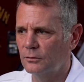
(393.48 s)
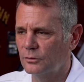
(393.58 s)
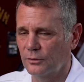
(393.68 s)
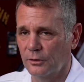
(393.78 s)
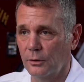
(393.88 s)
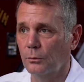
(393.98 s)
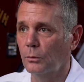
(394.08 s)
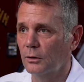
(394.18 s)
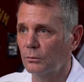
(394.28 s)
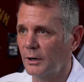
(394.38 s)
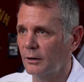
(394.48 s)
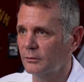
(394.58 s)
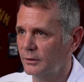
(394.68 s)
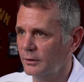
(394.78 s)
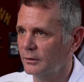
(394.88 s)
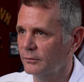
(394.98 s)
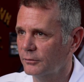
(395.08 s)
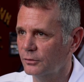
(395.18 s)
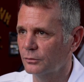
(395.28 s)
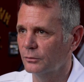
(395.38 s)
just a well-rounded
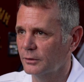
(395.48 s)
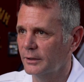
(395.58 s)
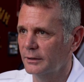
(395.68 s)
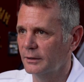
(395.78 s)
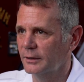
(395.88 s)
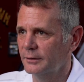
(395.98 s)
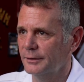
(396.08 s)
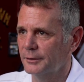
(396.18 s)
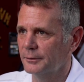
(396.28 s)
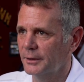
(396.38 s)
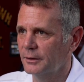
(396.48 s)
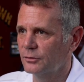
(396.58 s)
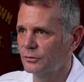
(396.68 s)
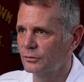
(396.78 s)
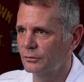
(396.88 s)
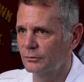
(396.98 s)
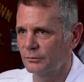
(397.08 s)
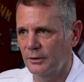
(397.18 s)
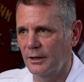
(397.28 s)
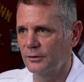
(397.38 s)
individual that has
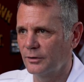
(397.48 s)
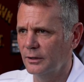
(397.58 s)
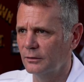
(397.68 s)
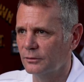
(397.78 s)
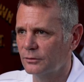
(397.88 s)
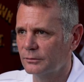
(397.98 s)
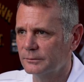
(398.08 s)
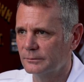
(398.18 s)
high standards.